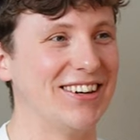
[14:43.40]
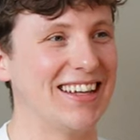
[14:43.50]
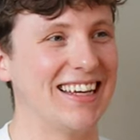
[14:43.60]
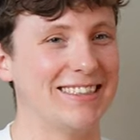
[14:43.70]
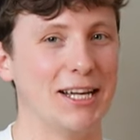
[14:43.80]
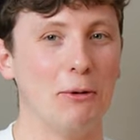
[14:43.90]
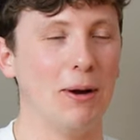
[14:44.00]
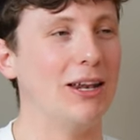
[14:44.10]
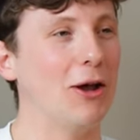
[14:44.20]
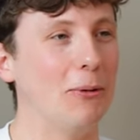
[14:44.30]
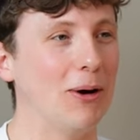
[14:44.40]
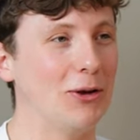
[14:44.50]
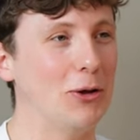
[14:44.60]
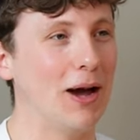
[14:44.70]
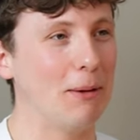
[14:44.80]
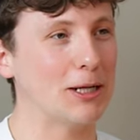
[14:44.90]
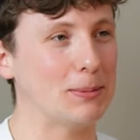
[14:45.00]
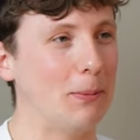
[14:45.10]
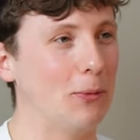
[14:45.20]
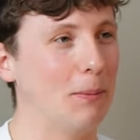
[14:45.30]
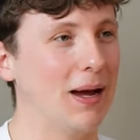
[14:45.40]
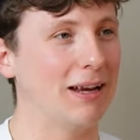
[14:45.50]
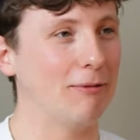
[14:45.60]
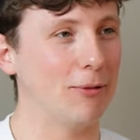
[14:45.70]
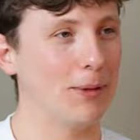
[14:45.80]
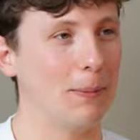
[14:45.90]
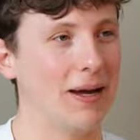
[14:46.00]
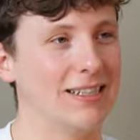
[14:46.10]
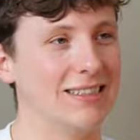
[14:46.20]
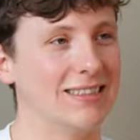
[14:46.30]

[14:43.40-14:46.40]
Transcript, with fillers: old days when no one knew how much people were making from their pages. That